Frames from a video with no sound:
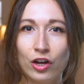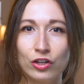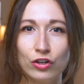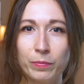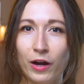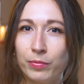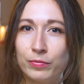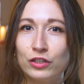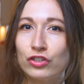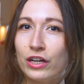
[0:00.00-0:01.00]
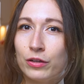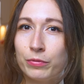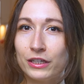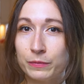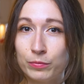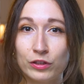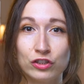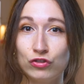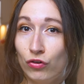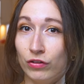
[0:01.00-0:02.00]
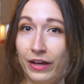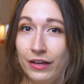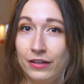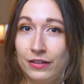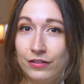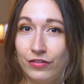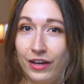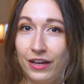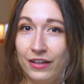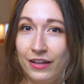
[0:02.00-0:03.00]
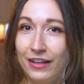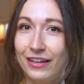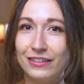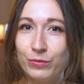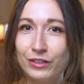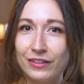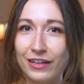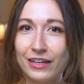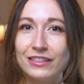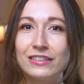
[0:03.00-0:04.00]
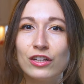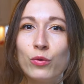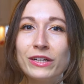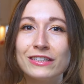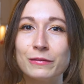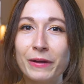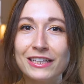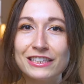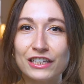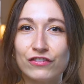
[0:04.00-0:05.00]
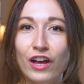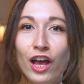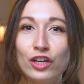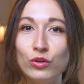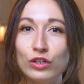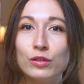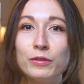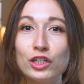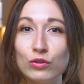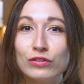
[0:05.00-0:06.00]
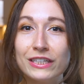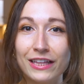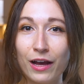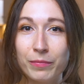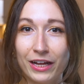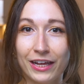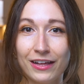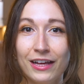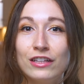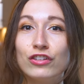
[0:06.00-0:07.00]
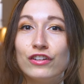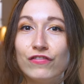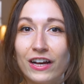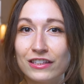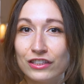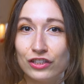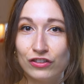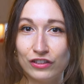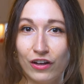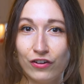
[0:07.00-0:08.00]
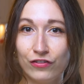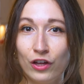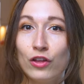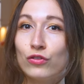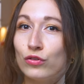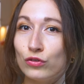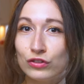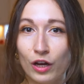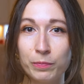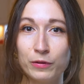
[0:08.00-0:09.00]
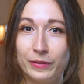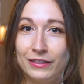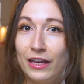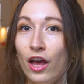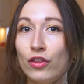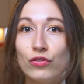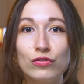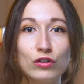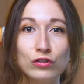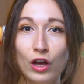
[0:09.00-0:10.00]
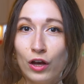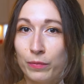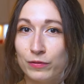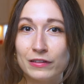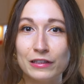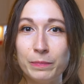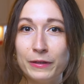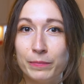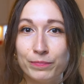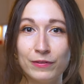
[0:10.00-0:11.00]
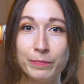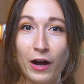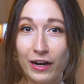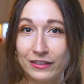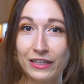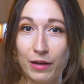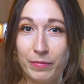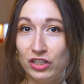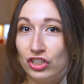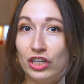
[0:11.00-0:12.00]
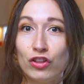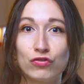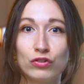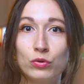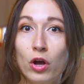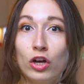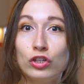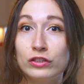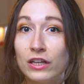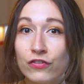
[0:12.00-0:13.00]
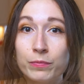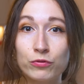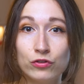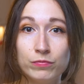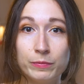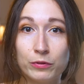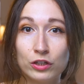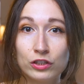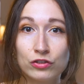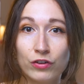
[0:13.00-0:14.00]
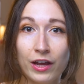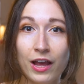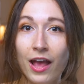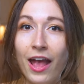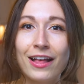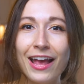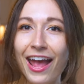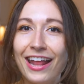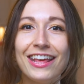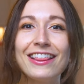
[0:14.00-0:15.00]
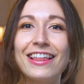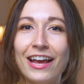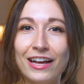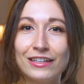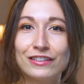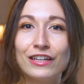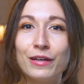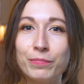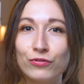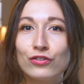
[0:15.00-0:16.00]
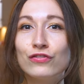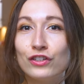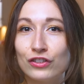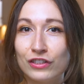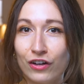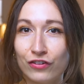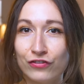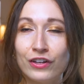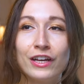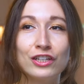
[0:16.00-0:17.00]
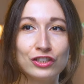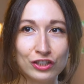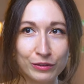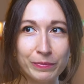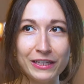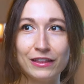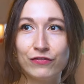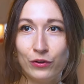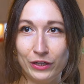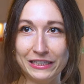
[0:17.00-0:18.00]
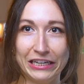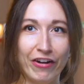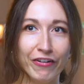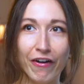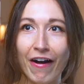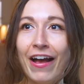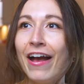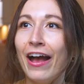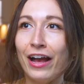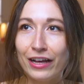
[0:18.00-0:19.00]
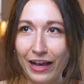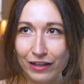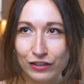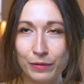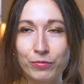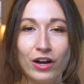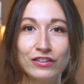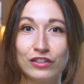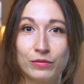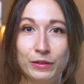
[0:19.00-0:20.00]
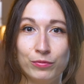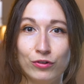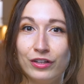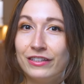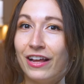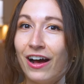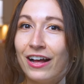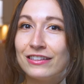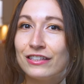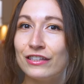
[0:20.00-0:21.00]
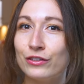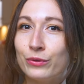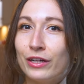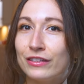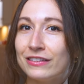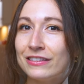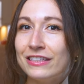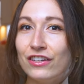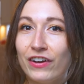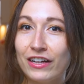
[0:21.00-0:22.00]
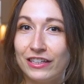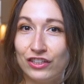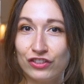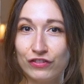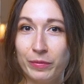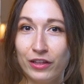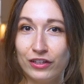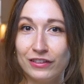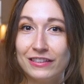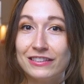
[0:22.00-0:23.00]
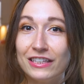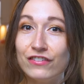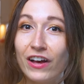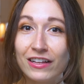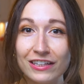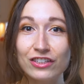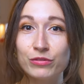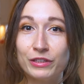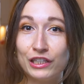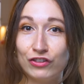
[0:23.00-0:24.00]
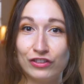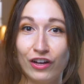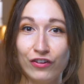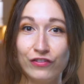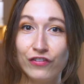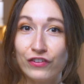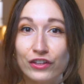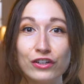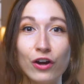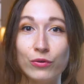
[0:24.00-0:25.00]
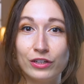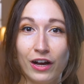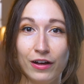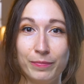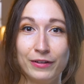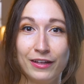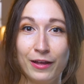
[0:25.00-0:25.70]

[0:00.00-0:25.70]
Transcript: You're probably trying to impress people that you don't like, right? That's not worth it. It's so expensive. You could be using that money to invest in yourself through those supplements, through those sleeping products that I mentioned, through self-improvement books, right? Anything to improve yourself should be the focus here, not to impress other people, not to seek validation from others. Seek validation within yourself. Fill your own cup.